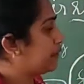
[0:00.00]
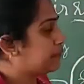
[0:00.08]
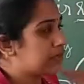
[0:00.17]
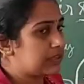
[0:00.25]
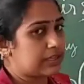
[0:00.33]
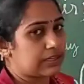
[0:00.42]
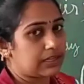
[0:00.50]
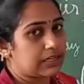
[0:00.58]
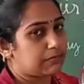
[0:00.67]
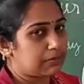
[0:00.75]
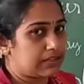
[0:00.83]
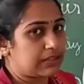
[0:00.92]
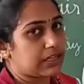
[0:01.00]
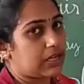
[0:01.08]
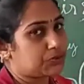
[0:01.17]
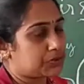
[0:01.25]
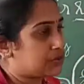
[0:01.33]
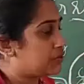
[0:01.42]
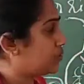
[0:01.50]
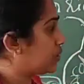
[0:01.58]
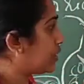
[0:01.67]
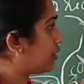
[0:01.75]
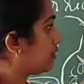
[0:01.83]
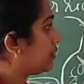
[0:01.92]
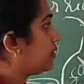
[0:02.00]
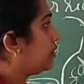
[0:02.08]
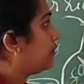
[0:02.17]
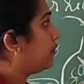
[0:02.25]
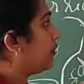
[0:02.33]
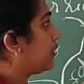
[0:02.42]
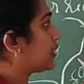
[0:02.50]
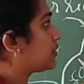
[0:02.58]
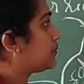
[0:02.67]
in breathing in and breathing out. So it will, when it has